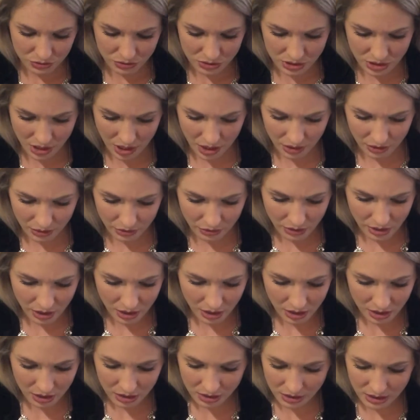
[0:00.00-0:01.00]
So
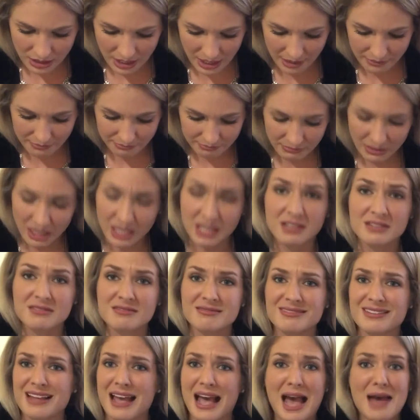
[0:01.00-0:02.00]
yeah, and
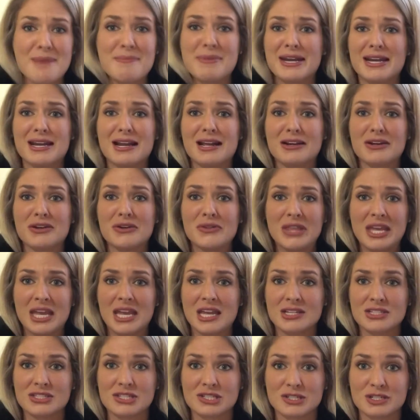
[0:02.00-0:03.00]
I may not know
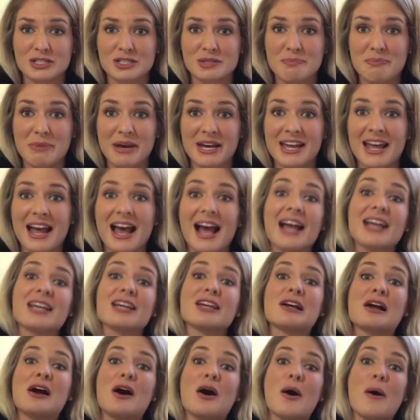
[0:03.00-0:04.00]
the answers, but I
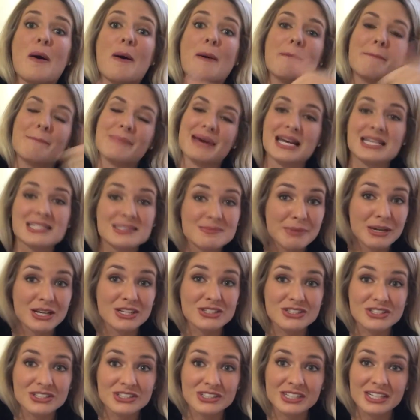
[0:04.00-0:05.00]
can call my
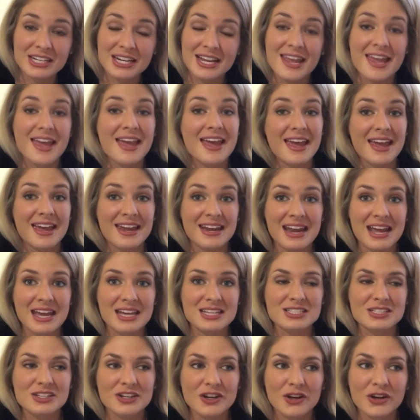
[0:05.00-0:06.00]
sponsor and
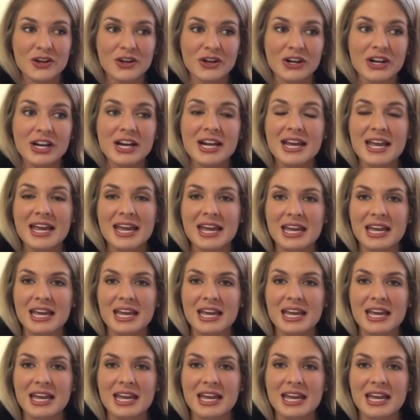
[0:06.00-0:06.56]
ask her.